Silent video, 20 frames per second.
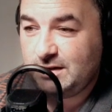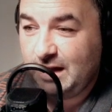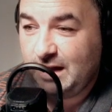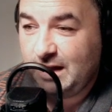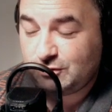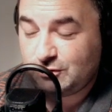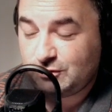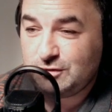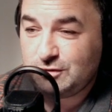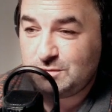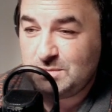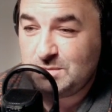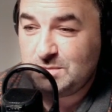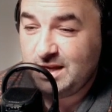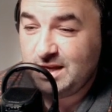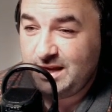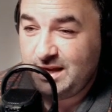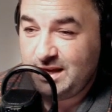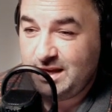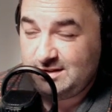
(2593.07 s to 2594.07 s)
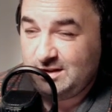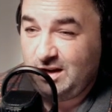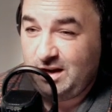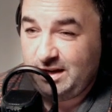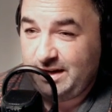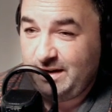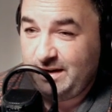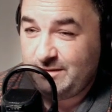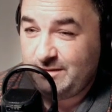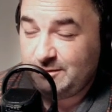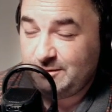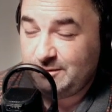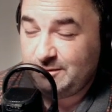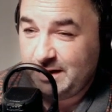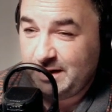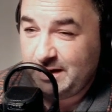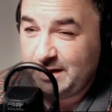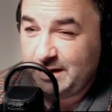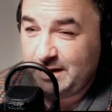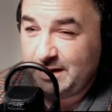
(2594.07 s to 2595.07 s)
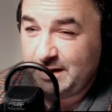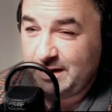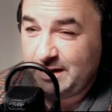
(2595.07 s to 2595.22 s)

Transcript: And trust me, he's not an Everton fan that's going